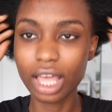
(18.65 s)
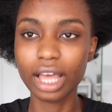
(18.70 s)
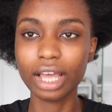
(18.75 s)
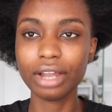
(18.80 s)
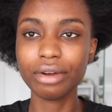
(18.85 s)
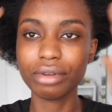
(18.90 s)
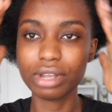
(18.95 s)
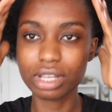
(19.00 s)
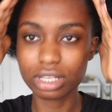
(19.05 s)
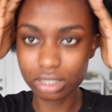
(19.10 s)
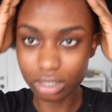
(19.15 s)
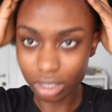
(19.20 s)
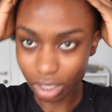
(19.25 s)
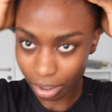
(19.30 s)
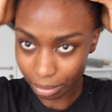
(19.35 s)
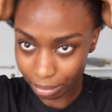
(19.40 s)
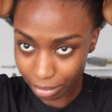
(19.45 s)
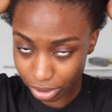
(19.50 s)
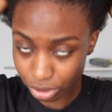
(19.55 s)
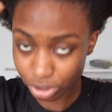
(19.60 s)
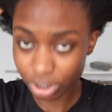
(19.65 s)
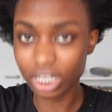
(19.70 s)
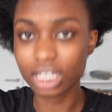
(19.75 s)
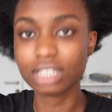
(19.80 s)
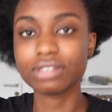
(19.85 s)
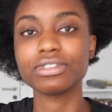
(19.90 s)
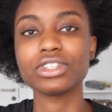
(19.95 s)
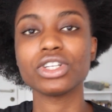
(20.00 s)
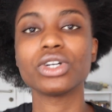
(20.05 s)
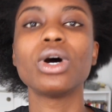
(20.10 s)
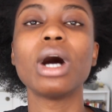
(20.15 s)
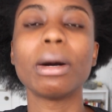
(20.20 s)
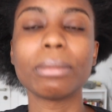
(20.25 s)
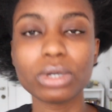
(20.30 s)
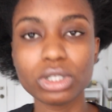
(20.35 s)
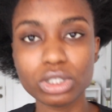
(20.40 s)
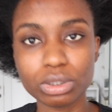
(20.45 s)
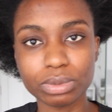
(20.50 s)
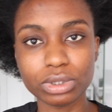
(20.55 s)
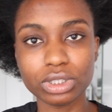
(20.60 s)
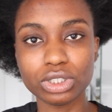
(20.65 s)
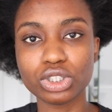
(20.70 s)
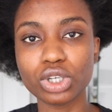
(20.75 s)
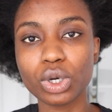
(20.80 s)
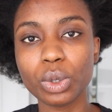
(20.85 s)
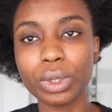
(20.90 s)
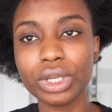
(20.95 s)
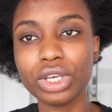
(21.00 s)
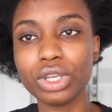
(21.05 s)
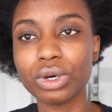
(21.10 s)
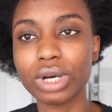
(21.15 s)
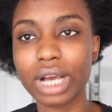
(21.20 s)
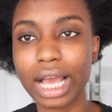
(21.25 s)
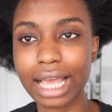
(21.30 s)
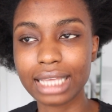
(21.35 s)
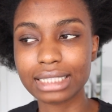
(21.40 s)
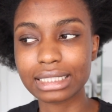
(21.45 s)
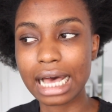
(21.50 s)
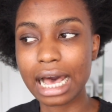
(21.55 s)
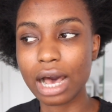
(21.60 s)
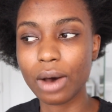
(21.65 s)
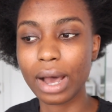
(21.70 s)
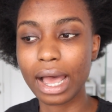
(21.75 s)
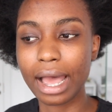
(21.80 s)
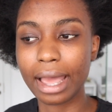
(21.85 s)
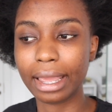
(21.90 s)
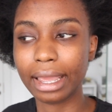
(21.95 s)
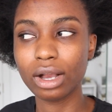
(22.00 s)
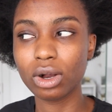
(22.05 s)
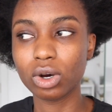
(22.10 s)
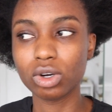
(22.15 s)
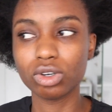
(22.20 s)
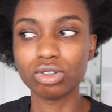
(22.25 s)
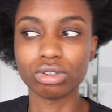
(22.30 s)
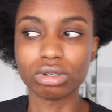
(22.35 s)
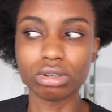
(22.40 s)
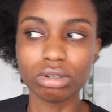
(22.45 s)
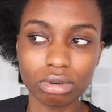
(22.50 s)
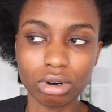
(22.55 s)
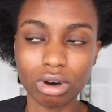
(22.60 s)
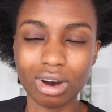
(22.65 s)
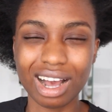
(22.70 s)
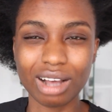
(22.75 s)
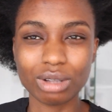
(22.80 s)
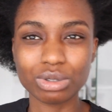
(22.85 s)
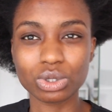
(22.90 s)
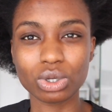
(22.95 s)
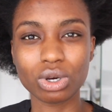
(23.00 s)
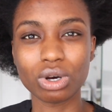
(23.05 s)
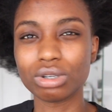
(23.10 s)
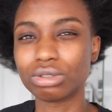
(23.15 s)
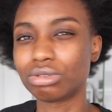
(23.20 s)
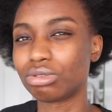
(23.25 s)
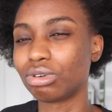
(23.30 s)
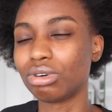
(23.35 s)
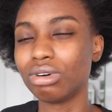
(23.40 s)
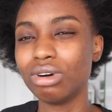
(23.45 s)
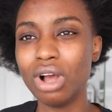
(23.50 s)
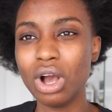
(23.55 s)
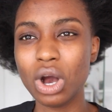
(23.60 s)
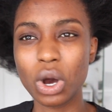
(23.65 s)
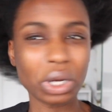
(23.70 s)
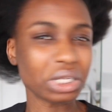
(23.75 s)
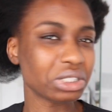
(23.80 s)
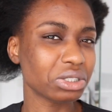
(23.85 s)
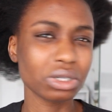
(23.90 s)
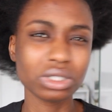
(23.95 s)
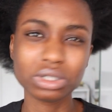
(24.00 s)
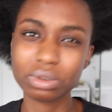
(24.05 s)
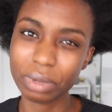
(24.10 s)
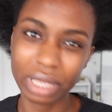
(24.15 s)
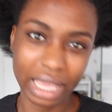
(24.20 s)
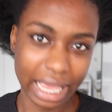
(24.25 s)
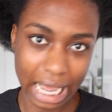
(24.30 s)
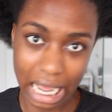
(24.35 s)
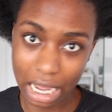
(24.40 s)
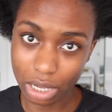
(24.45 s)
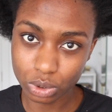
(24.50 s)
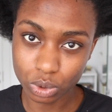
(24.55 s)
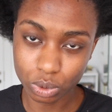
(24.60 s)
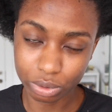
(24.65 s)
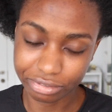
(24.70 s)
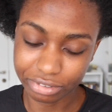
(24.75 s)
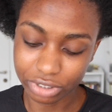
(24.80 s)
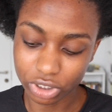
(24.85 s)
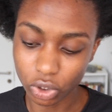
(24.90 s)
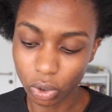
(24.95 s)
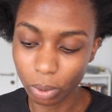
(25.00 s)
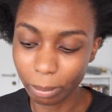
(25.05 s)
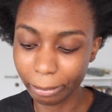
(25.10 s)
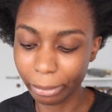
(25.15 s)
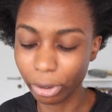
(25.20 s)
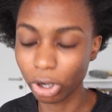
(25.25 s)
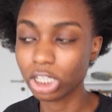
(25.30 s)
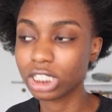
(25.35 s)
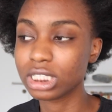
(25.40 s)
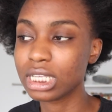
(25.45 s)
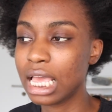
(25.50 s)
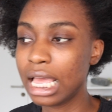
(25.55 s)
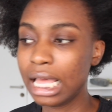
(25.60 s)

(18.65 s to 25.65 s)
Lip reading: Anyway, so in today's video I'm going to be showing you guys how I cornrow, or how to cornrow, or it's going to be a how-to video, but